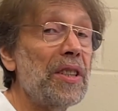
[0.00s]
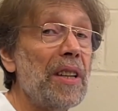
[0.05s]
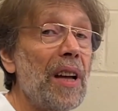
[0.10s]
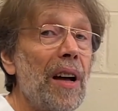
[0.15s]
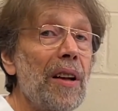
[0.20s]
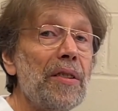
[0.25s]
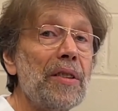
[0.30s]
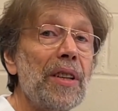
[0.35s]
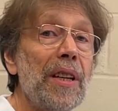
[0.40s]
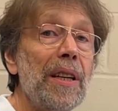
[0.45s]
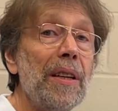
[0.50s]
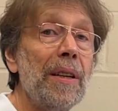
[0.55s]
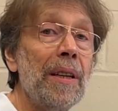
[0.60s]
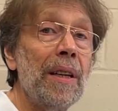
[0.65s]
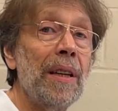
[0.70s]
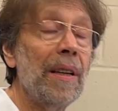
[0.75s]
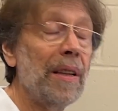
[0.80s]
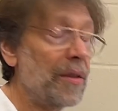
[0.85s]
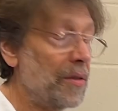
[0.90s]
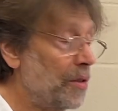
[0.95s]
asking
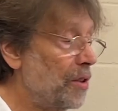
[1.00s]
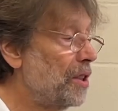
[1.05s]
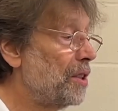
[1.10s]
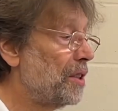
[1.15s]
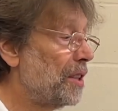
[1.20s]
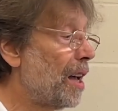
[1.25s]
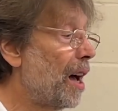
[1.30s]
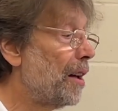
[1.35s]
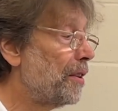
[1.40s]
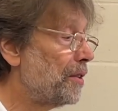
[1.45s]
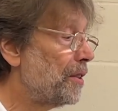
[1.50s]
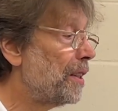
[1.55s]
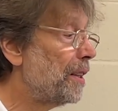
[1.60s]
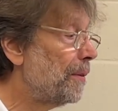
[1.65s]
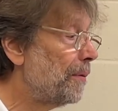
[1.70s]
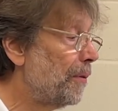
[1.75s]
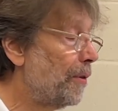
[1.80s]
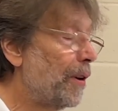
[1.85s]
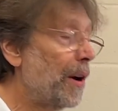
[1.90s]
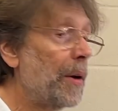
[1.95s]

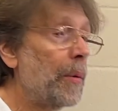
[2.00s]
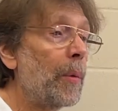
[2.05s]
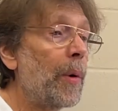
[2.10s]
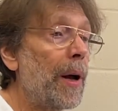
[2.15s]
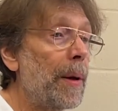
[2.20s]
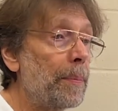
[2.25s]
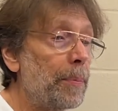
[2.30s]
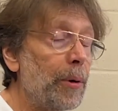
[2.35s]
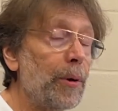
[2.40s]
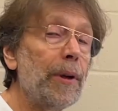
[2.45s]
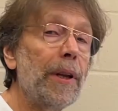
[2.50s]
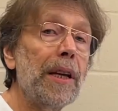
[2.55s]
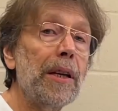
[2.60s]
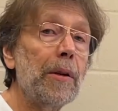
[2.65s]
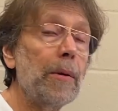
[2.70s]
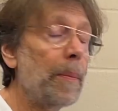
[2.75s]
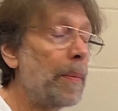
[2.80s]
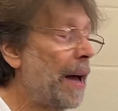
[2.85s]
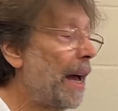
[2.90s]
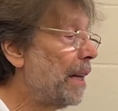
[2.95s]
for it where pulling
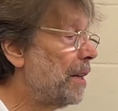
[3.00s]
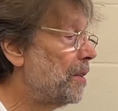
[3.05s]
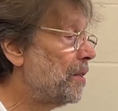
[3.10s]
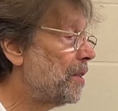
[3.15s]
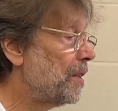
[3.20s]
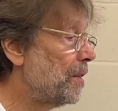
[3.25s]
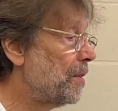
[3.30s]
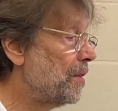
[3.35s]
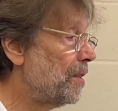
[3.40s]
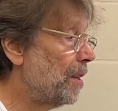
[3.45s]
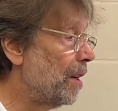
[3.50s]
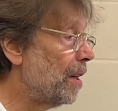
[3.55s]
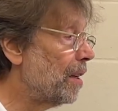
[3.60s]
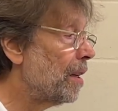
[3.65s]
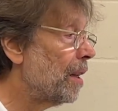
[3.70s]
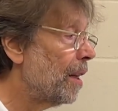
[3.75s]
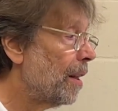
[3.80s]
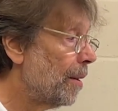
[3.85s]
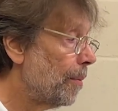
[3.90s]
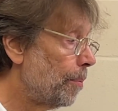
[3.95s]
your back is concerned.
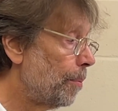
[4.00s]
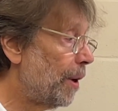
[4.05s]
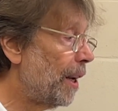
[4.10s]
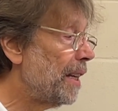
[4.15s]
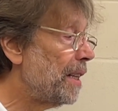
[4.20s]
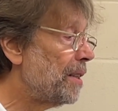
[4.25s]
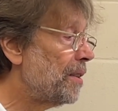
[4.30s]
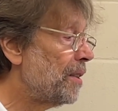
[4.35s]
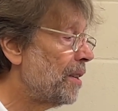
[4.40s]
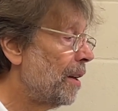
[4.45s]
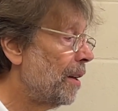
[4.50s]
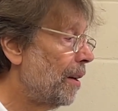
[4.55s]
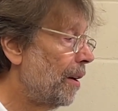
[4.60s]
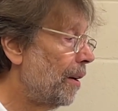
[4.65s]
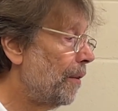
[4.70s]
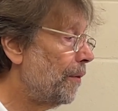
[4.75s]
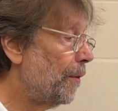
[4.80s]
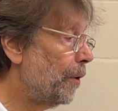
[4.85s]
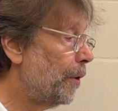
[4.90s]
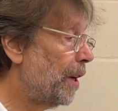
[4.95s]
Please
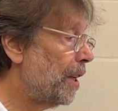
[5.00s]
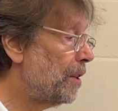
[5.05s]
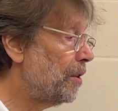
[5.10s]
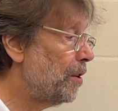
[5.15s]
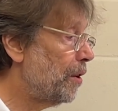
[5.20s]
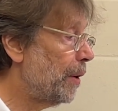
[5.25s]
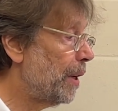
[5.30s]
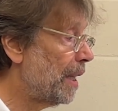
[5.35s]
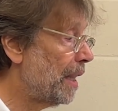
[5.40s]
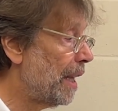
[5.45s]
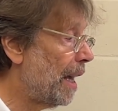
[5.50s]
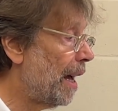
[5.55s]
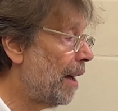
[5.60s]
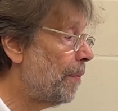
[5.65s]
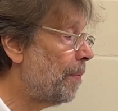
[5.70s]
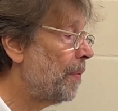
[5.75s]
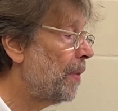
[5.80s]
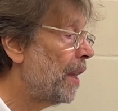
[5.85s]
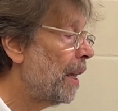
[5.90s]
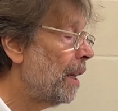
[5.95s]
avoid doing that.
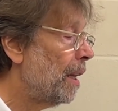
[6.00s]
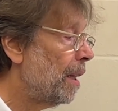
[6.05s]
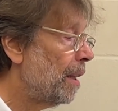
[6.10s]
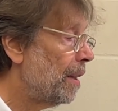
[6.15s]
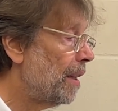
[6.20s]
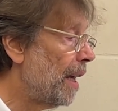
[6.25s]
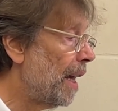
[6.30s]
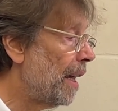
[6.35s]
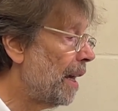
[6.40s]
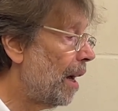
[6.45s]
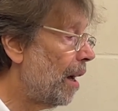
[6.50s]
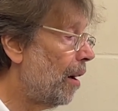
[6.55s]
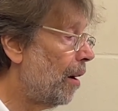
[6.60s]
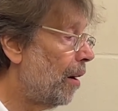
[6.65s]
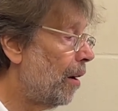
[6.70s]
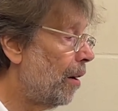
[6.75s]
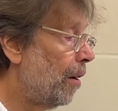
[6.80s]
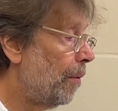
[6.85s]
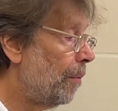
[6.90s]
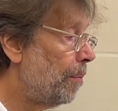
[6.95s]
There
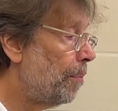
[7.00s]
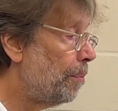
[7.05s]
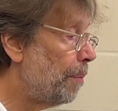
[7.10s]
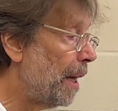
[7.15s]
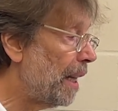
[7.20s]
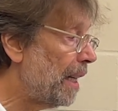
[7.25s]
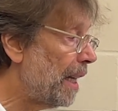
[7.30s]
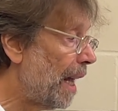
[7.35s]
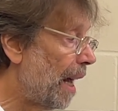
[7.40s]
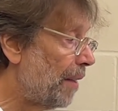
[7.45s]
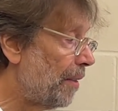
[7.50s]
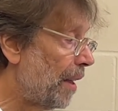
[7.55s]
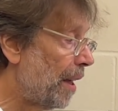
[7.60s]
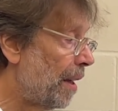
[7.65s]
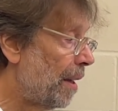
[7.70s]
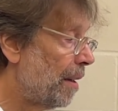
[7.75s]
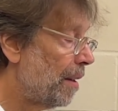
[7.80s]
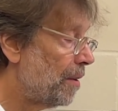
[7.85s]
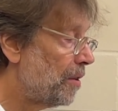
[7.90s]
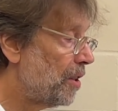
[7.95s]
are many other
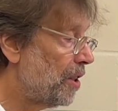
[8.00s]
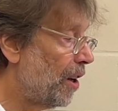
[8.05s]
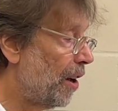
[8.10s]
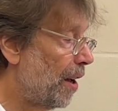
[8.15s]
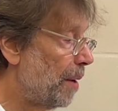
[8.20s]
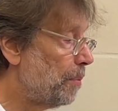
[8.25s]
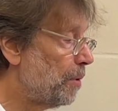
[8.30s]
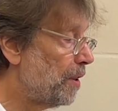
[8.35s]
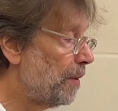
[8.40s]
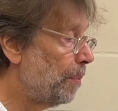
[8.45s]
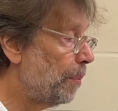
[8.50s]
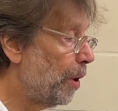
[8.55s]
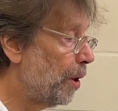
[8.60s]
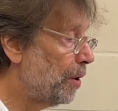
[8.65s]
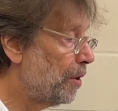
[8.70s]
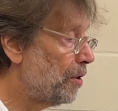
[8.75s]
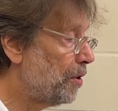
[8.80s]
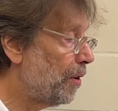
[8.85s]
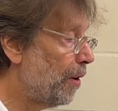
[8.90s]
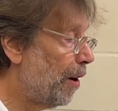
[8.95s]
types of
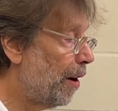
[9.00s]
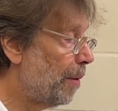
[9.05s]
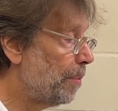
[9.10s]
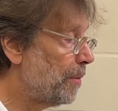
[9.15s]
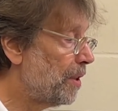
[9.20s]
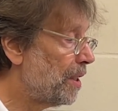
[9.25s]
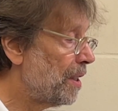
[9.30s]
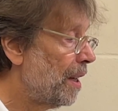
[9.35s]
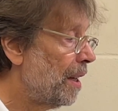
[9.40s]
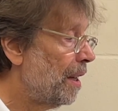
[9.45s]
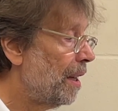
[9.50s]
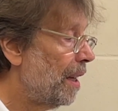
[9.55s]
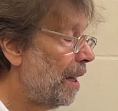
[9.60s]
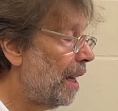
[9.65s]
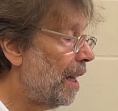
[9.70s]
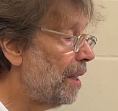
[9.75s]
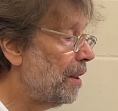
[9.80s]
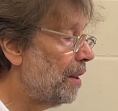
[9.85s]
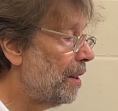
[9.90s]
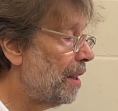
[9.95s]
monitor arms
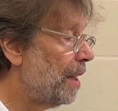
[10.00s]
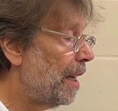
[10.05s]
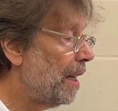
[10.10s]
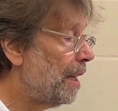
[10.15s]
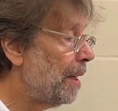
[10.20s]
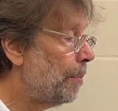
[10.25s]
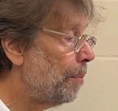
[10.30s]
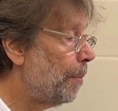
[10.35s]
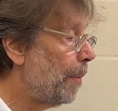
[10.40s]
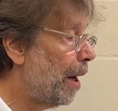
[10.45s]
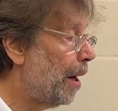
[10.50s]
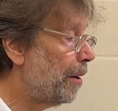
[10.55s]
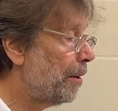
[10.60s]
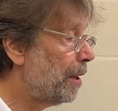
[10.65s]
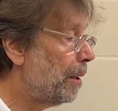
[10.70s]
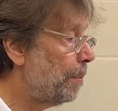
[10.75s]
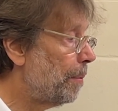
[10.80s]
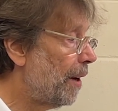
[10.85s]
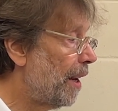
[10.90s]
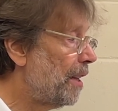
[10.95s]
in the
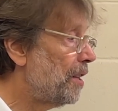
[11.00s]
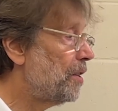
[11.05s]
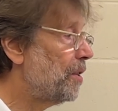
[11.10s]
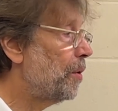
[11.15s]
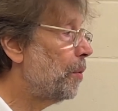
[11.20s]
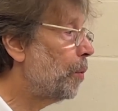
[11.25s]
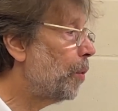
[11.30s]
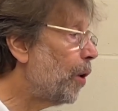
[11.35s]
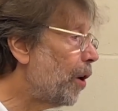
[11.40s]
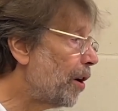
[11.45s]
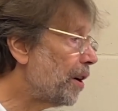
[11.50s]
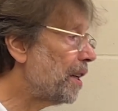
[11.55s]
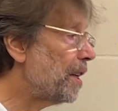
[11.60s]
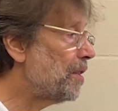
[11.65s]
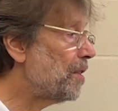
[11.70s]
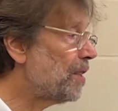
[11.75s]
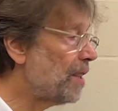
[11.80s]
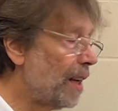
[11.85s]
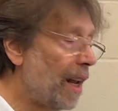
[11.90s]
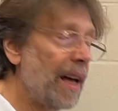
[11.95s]
marketplace that work in
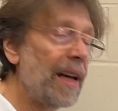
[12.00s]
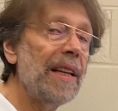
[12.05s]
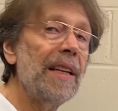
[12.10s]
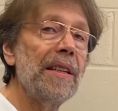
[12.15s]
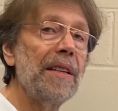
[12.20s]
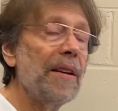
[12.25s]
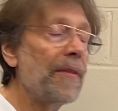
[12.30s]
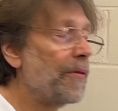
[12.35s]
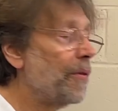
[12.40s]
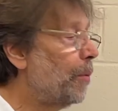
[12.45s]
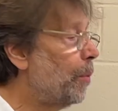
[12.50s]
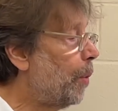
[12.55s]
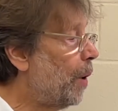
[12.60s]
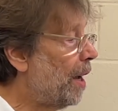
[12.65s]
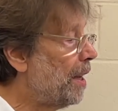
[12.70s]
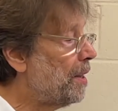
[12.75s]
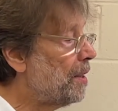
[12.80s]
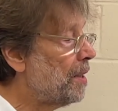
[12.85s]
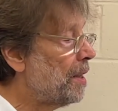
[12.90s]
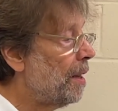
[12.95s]
slightly different
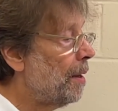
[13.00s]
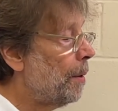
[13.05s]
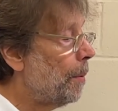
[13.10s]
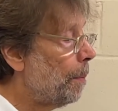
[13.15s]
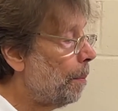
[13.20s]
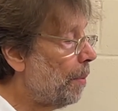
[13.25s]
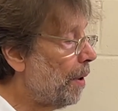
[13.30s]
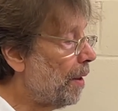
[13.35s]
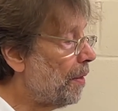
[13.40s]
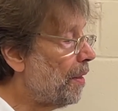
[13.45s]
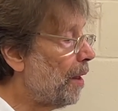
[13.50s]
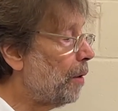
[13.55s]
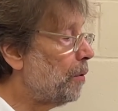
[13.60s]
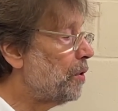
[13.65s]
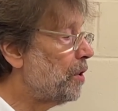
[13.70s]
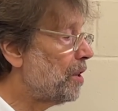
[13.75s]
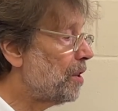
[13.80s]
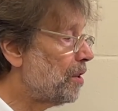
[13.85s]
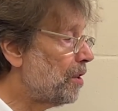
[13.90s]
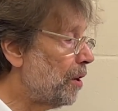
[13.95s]
ways, but
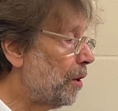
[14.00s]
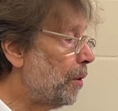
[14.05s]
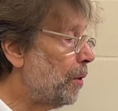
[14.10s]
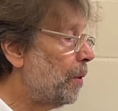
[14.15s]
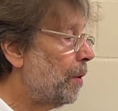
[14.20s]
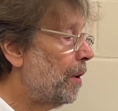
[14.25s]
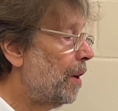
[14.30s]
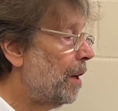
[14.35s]
those two